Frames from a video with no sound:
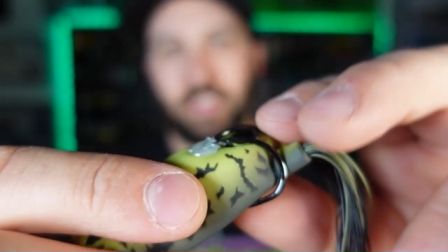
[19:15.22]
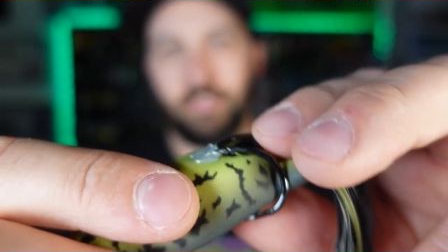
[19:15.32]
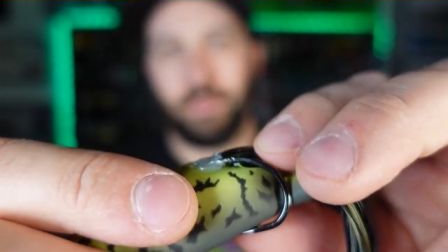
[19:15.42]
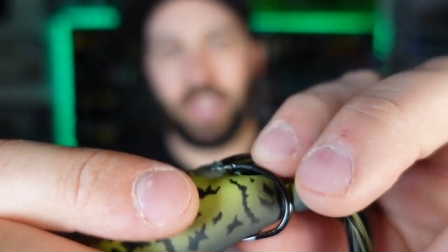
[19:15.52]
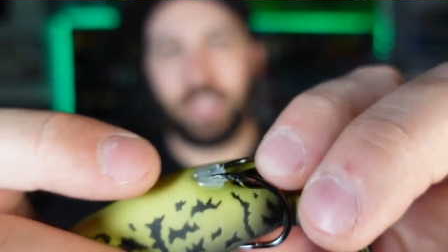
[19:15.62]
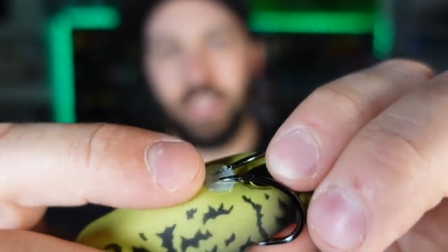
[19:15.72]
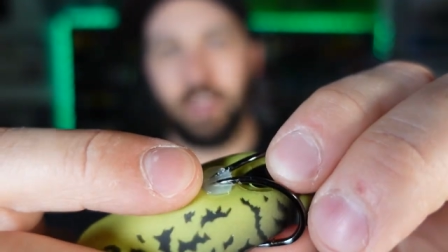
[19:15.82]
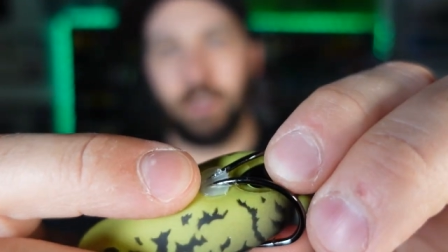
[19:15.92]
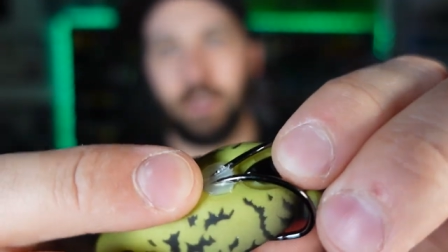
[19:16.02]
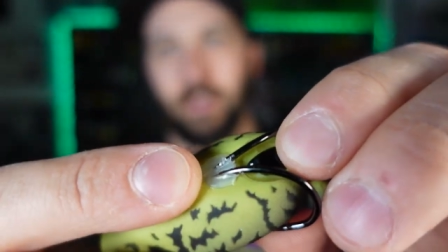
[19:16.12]
stuff back
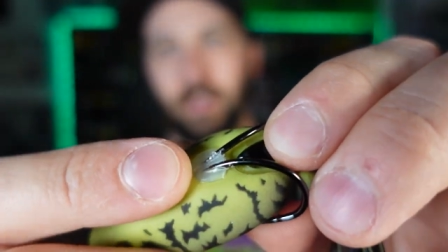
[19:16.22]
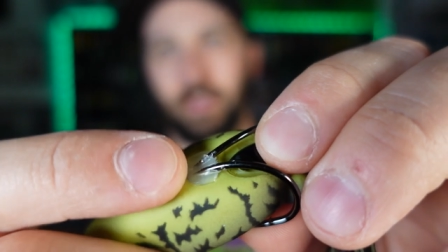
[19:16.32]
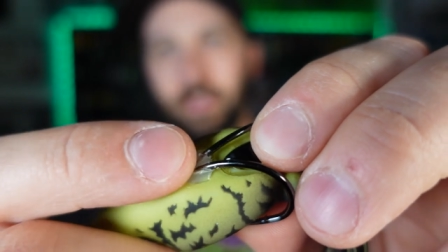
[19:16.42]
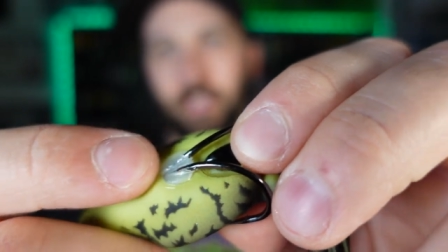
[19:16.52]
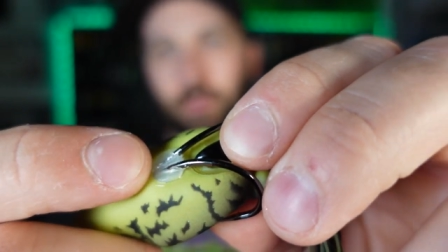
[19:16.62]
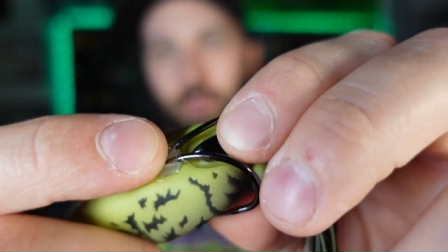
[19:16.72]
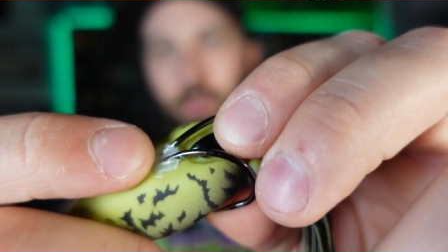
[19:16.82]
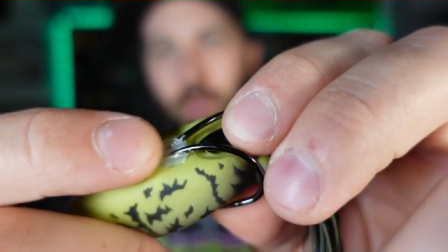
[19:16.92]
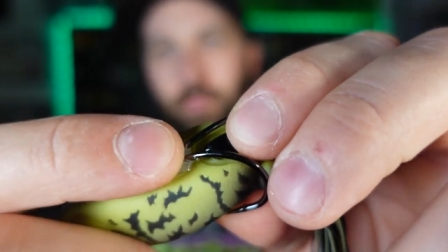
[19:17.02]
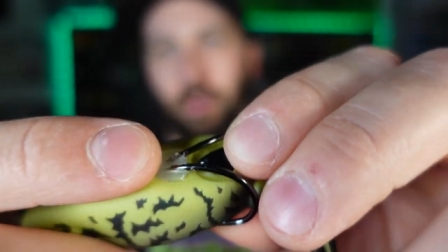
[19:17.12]
here. They
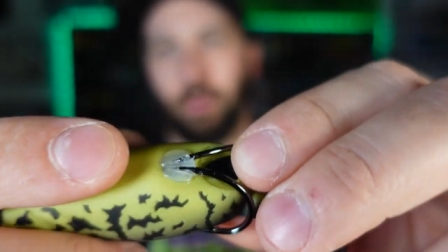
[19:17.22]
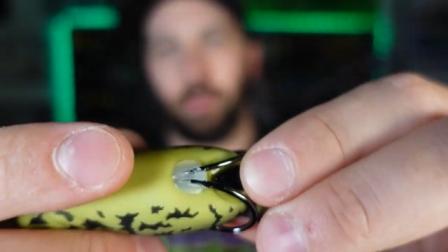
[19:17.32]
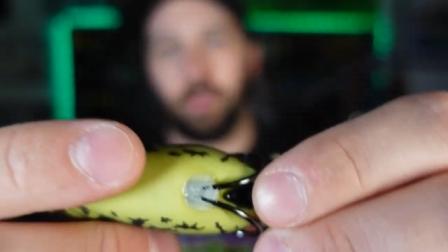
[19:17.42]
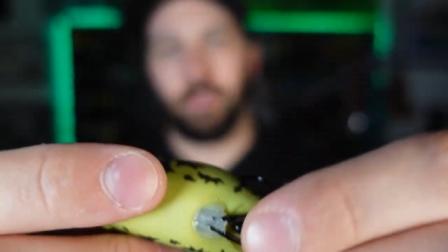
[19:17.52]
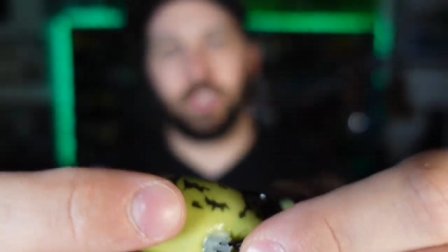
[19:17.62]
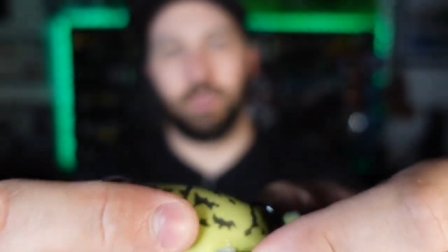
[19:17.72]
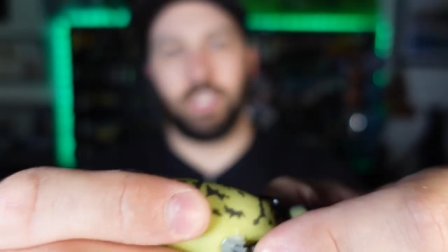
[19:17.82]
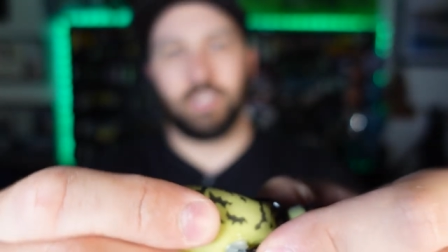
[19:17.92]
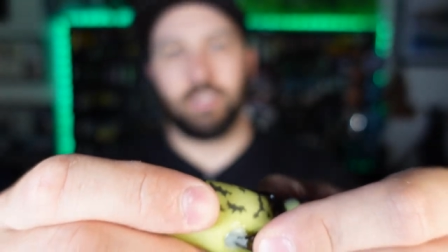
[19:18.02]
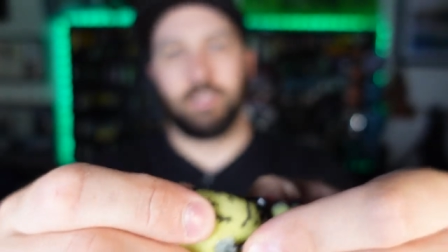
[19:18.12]
glued up the hole so it
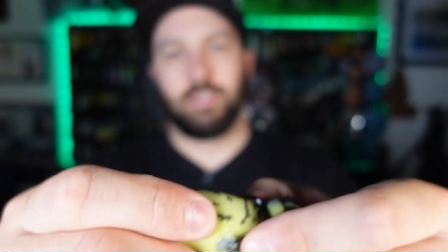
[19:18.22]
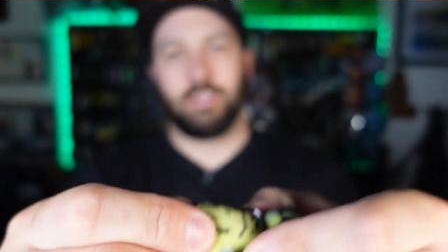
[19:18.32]
doesn't,